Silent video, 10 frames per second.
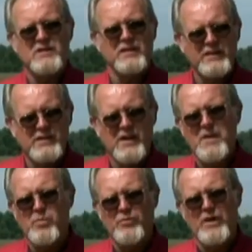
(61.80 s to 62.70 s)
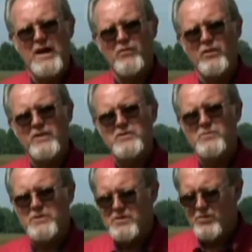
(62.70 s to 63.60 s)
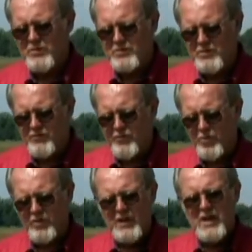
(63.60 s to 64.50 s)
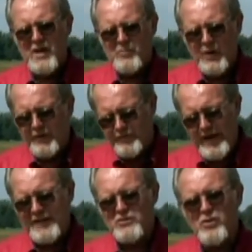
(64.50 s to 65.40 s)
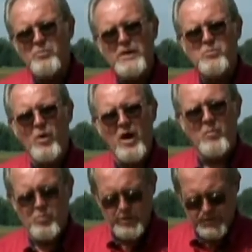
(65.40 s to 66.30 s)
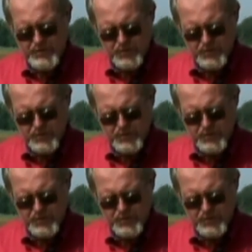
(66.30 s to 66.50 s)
they lead to hypothyroidism, and so on and so forth. But fats are a big problem with it.